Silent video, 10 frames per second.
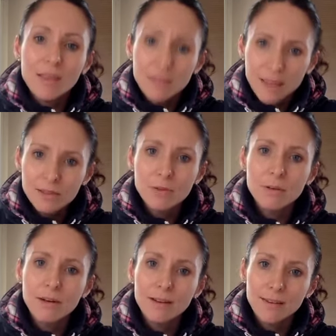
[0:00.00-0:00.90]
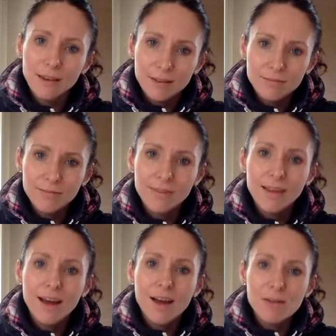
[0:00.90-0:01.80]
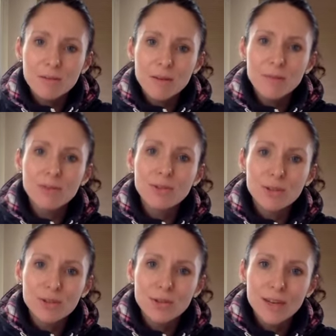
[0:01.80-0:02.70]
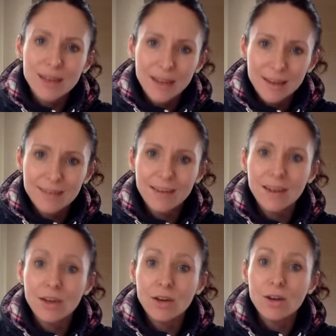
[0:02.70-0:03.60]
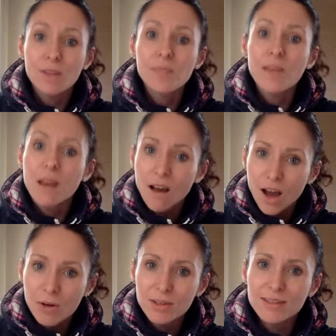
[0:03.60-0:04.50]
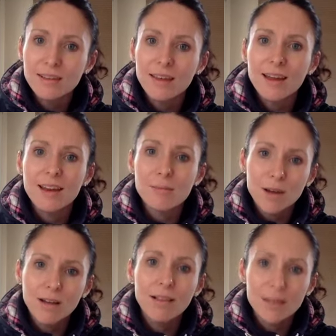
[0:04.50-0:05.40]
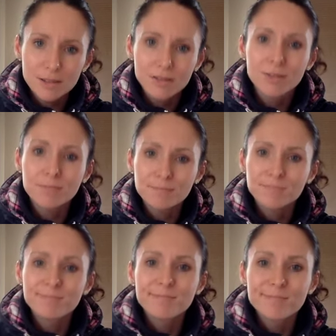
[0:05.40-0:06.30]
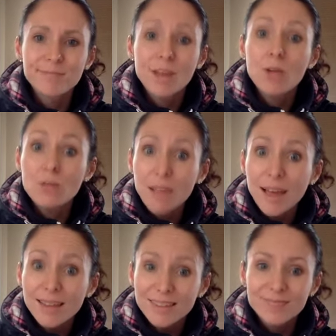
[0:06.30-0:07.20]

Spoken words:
That's what I want to see. I want to be able to look at your essay and go, I want to see that in my classroom. Good luck.